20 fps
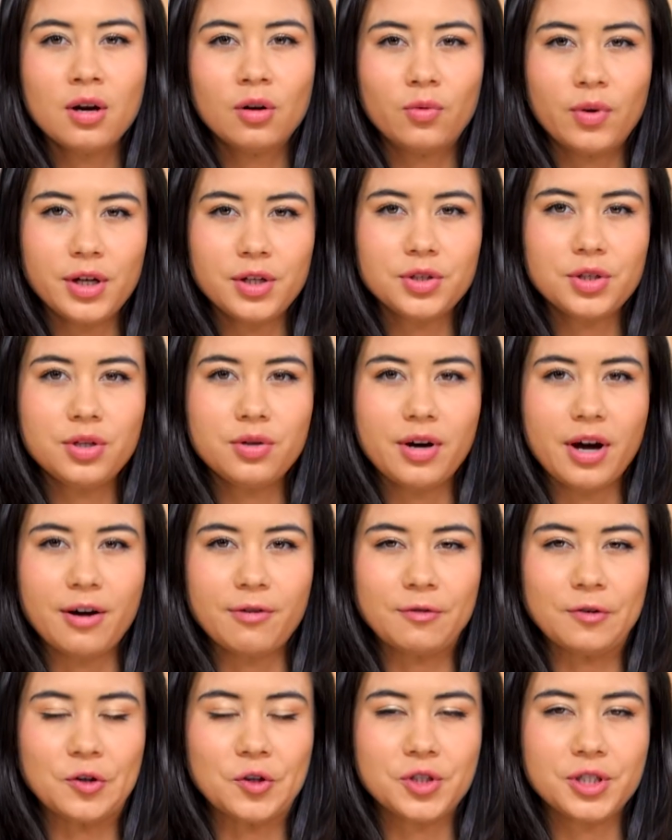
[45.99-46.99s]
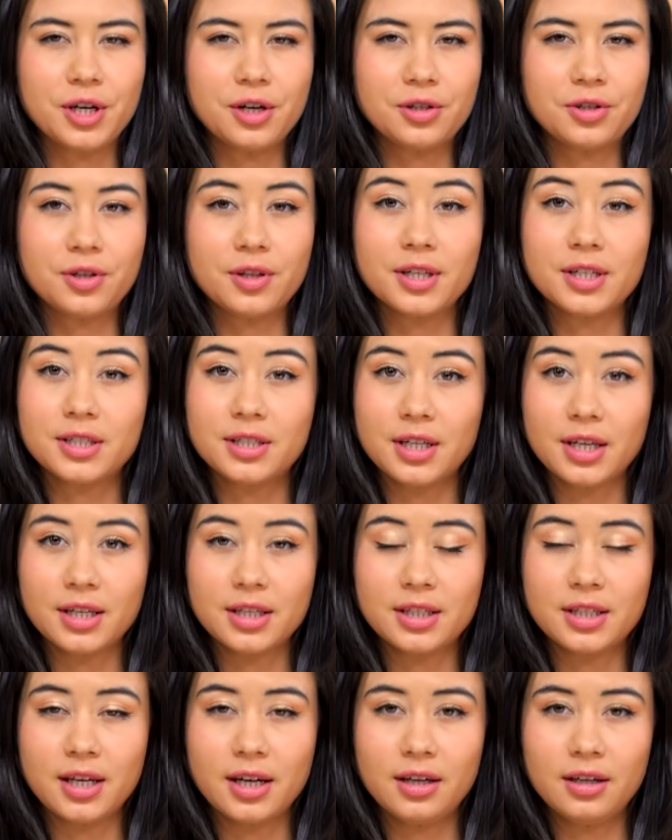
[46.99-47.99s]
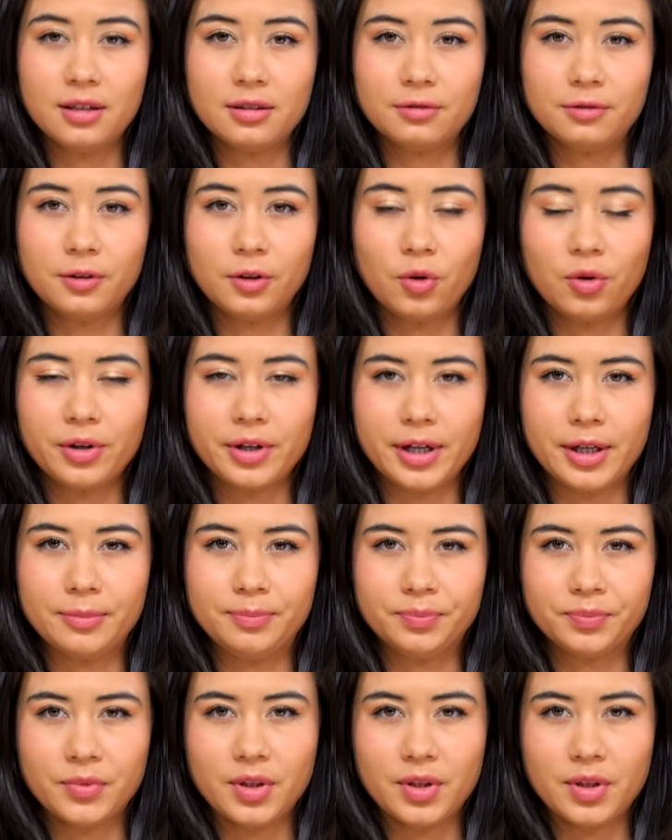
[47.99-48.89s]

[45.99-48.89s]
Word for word: Rescue efforts enter the sixth day in Florida.